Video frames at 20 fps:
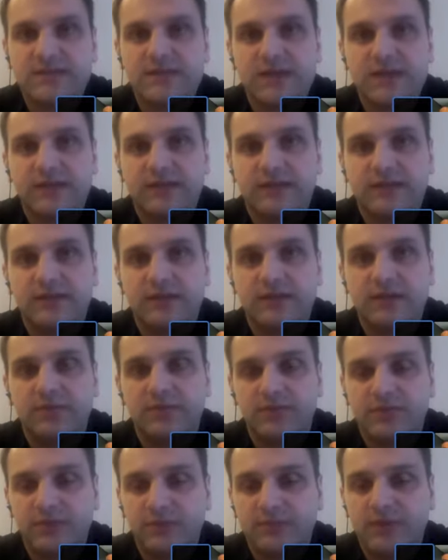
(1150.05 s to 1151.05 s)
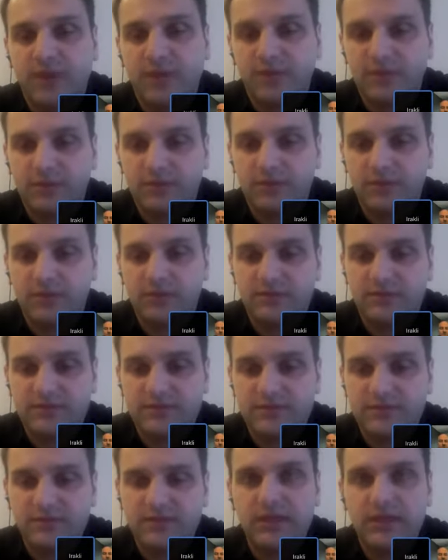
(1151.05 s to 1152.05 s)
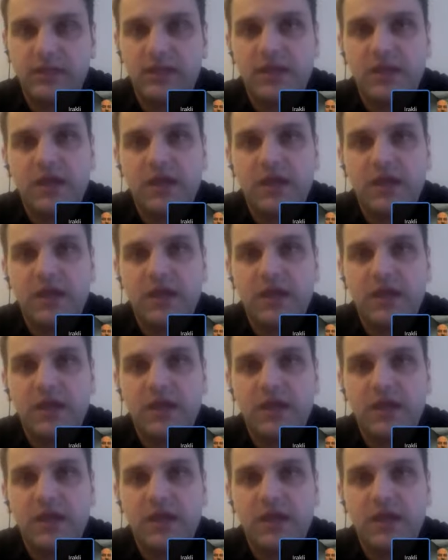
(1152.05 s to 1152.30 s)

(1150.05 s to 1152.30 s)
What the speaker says: gotten pretty popular recently.